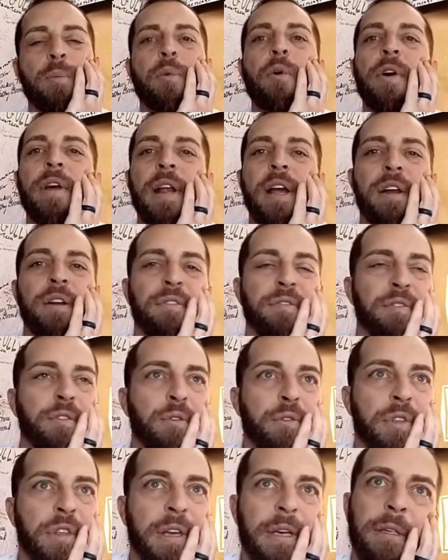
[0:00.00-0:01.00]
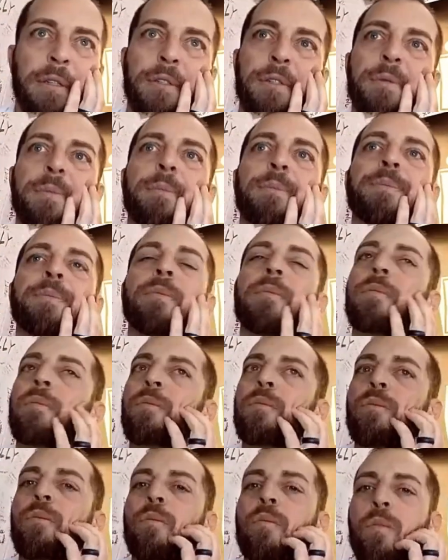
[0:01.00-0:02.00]
want to point out a few things
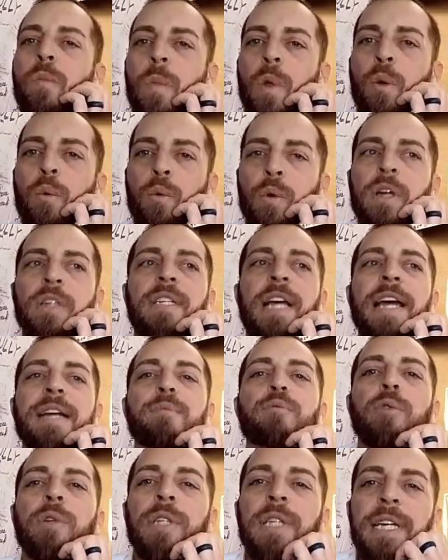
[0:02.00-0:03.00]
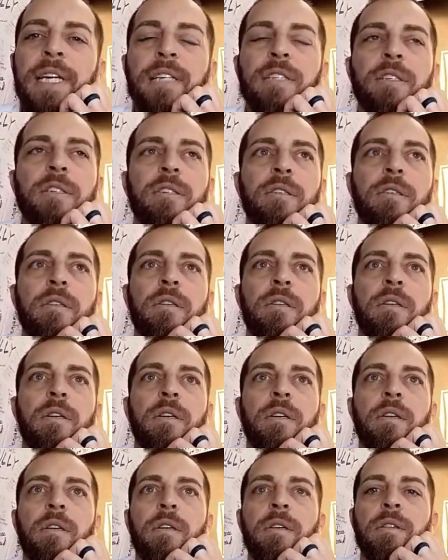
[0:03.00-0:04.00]
because I released
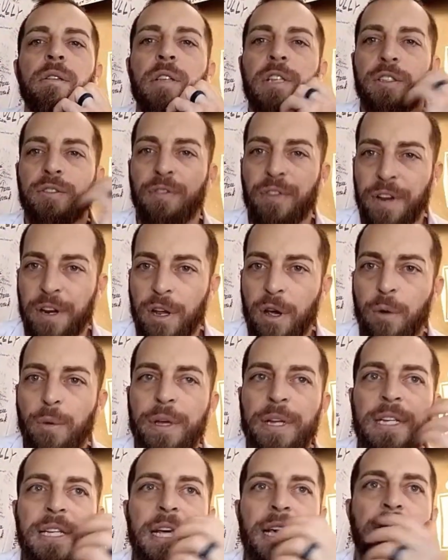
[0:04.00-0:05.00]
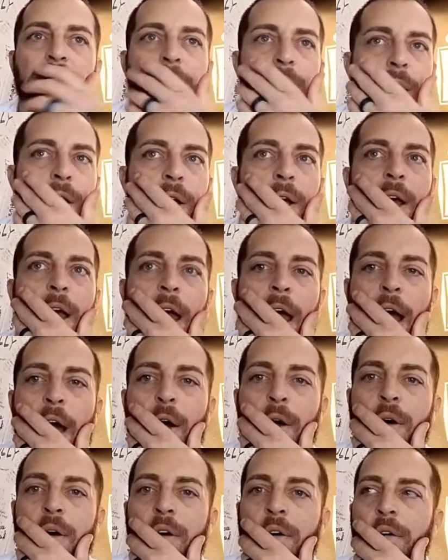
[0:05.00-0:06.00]
this video. We did
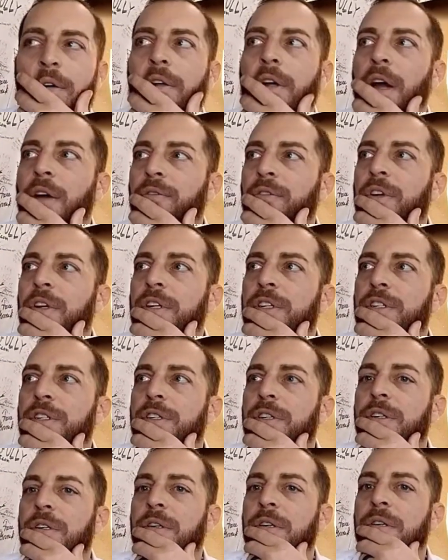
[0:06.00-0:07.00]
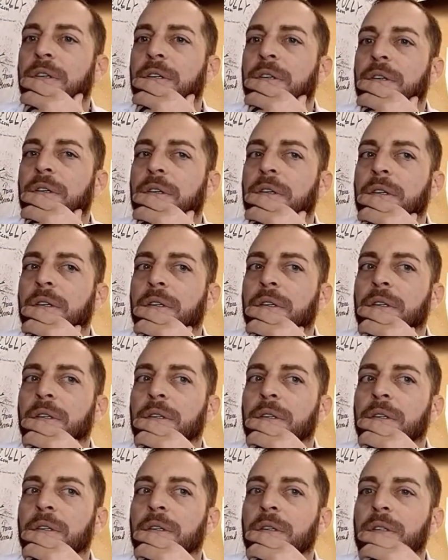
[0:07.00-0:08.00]
our coverage
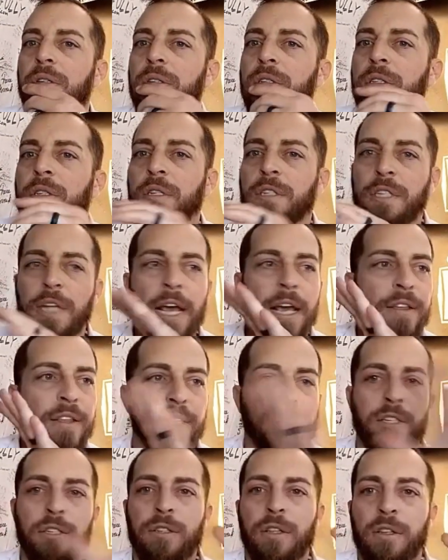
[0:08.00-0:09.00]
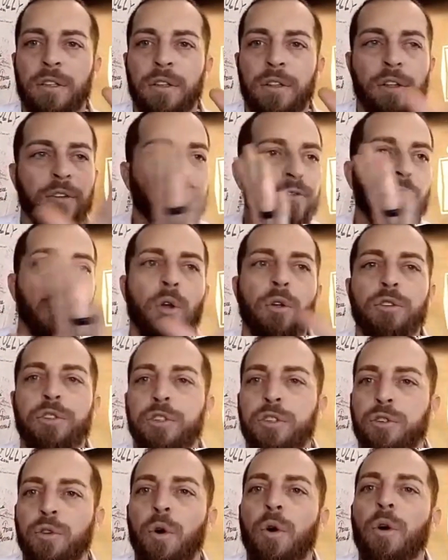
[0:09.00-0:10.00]
to say this is the the full
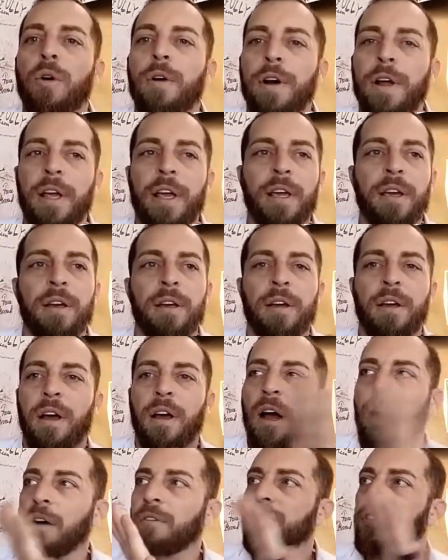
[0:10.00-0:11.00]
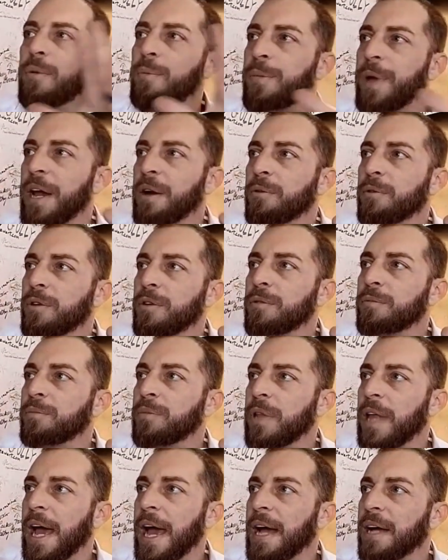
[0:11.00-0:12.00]
story of the
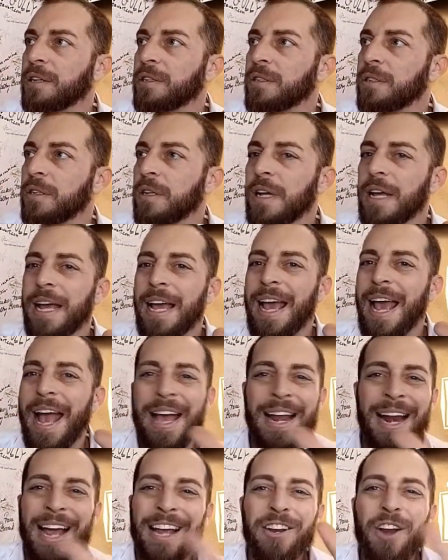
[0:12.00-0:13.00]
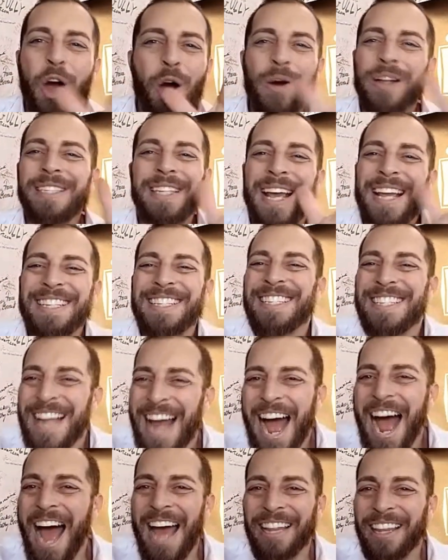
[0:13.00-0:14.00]
Beirut blast. And I know it's it's
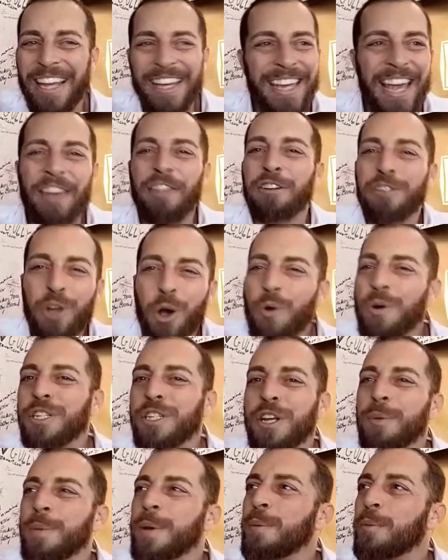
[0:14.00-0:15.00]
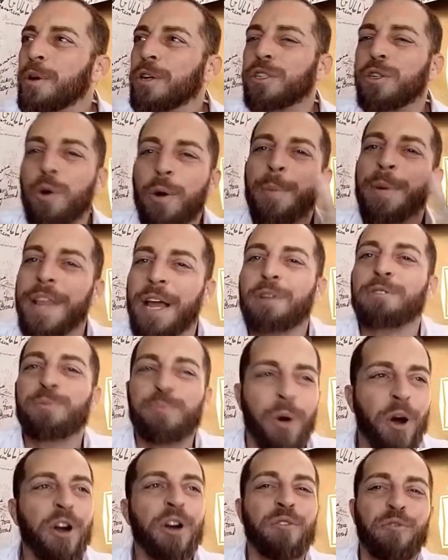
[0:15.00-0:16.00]
not like yeah, there's always going to be more to it, but that
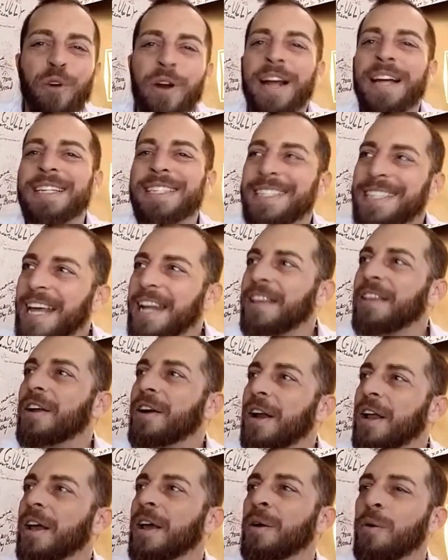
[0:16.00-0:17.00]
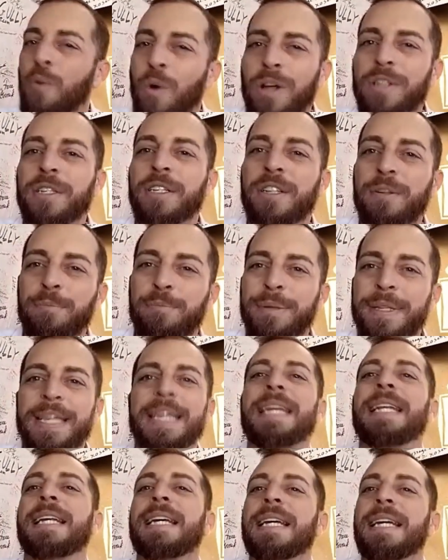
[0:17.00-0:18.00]
was part of what I said in there, and I, it was a
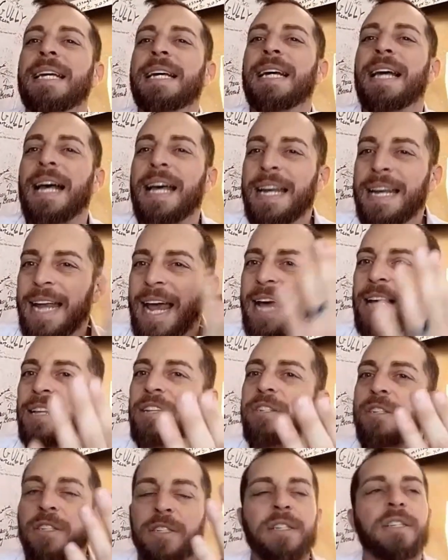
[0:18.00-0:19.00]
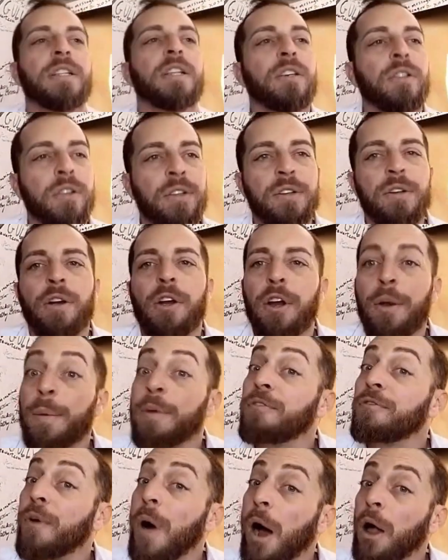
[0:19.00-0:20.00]
complete analysis. Like there are going
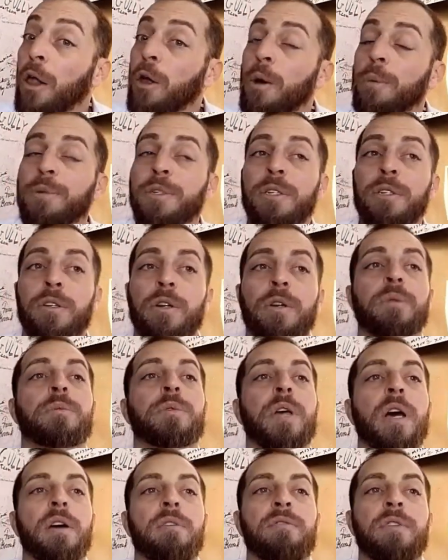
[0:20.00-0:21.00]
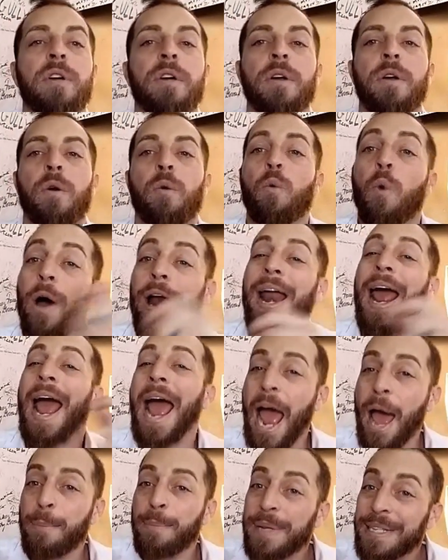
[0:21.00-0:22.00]
to be follow ups in terms of what
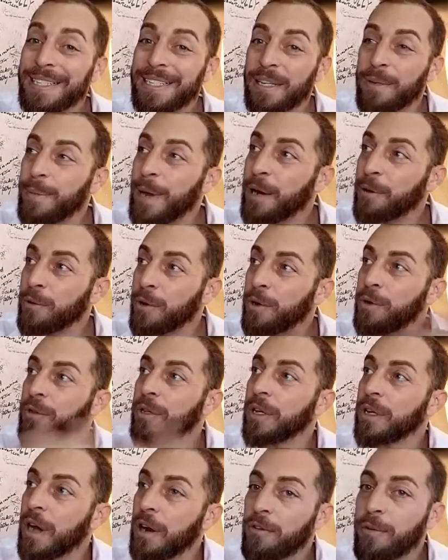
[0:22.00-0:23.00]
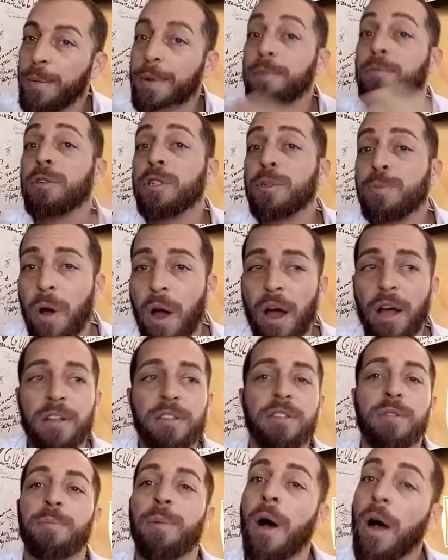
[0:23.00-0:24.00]
happens in Beirut, the government
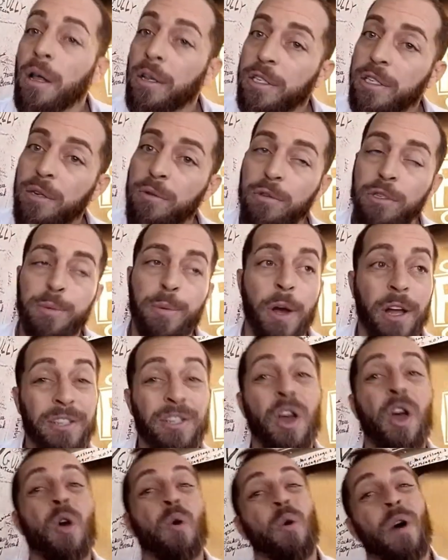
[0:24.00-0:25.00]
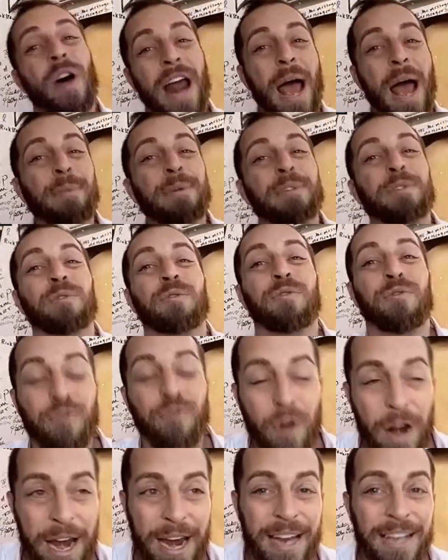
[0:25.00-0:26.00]
response, the policy response, what happens with
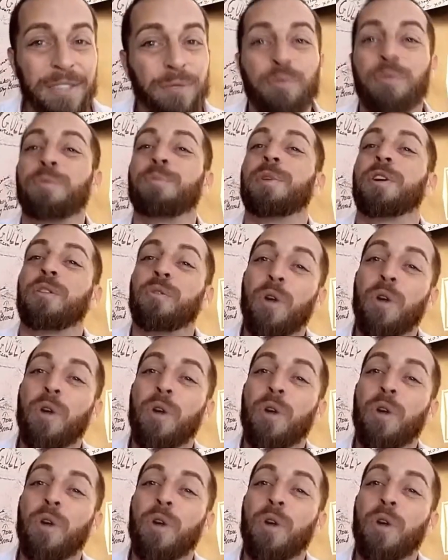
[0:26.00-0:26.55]
France, with